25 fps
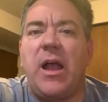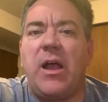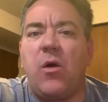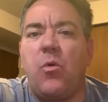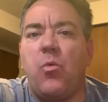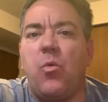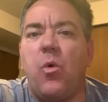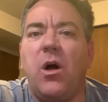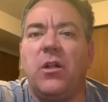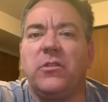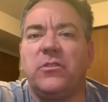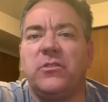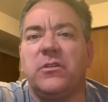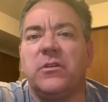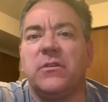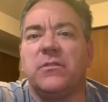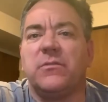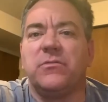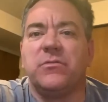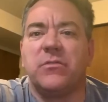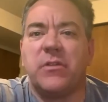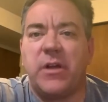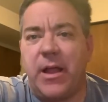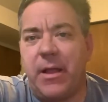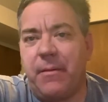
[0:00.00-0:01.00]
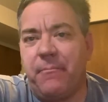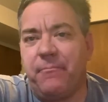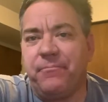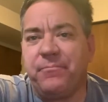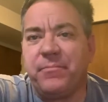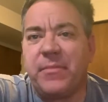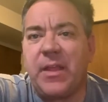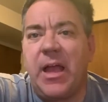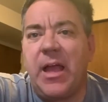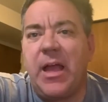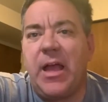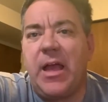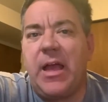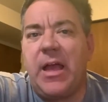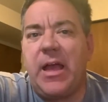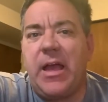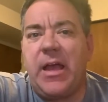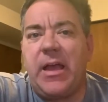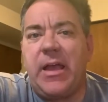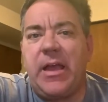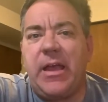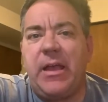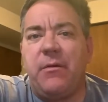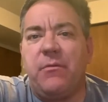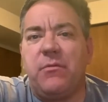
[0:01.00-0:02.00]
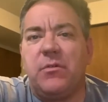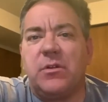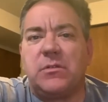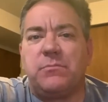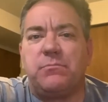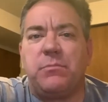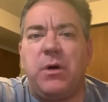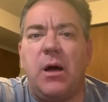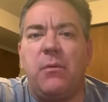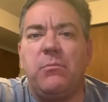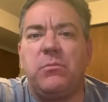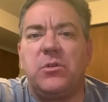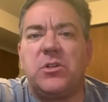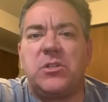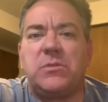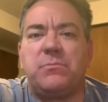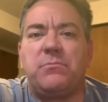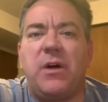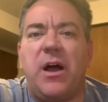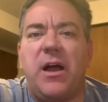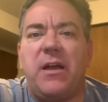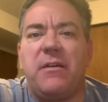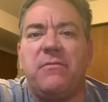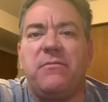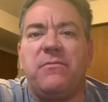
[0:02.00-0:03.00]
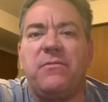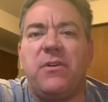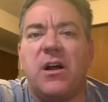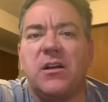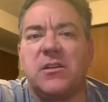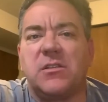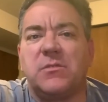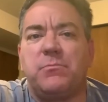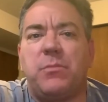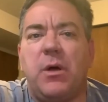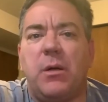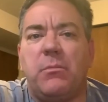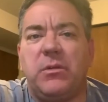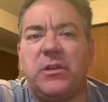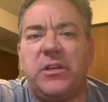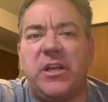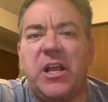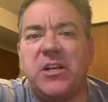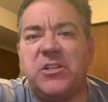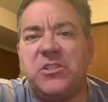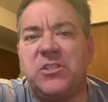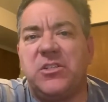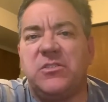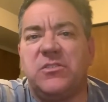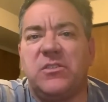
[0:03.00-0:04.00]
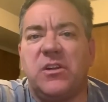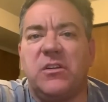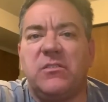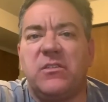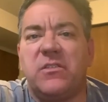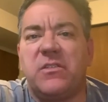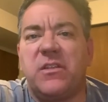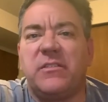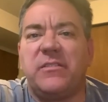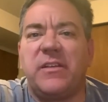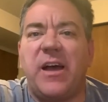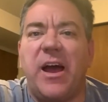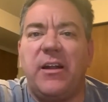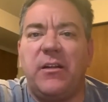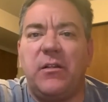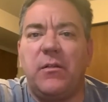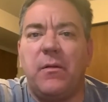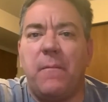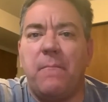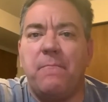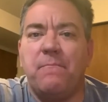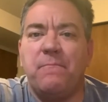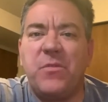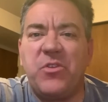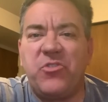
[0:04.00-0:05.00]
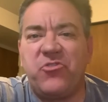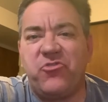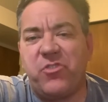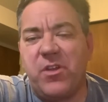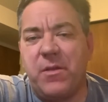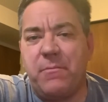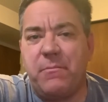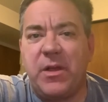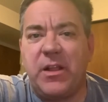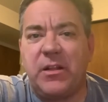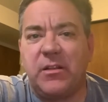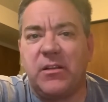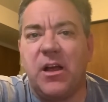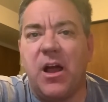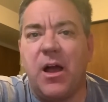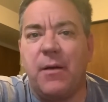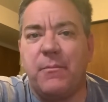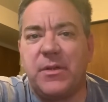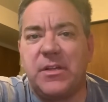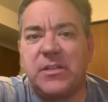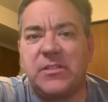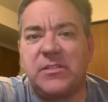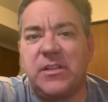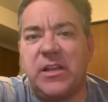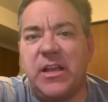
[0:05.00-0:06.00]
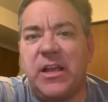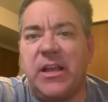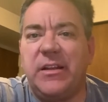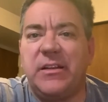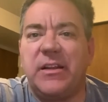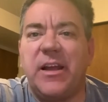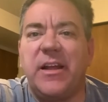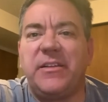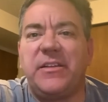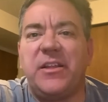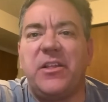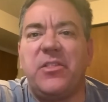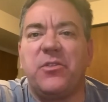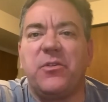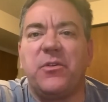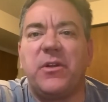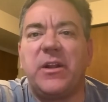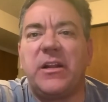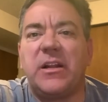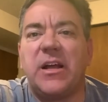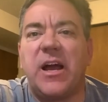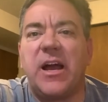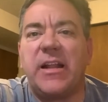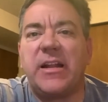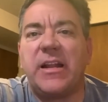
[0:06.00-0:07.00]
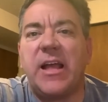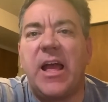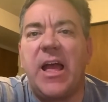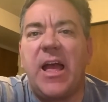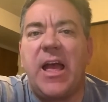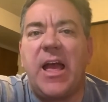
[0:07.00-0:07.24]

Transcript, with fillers: Walter Frame. He was published by Fox Publications under the title Mystery Men Comics in 1939,